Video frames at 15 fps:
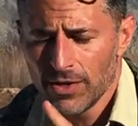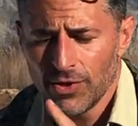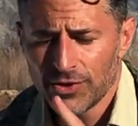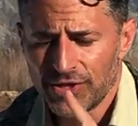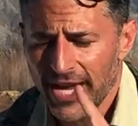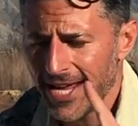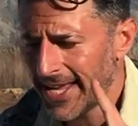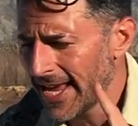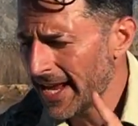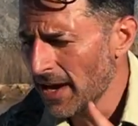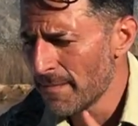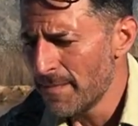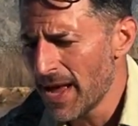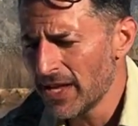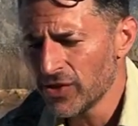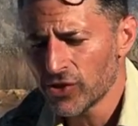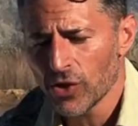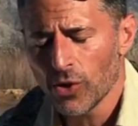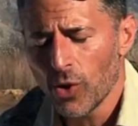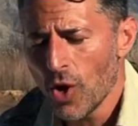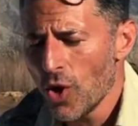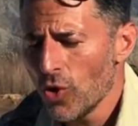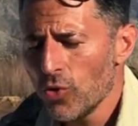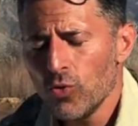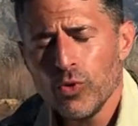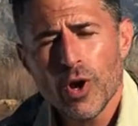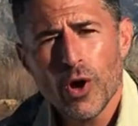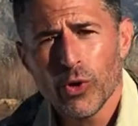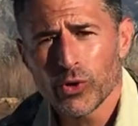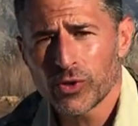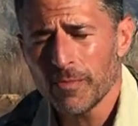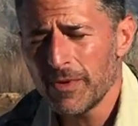you're taking a benzo, who knows?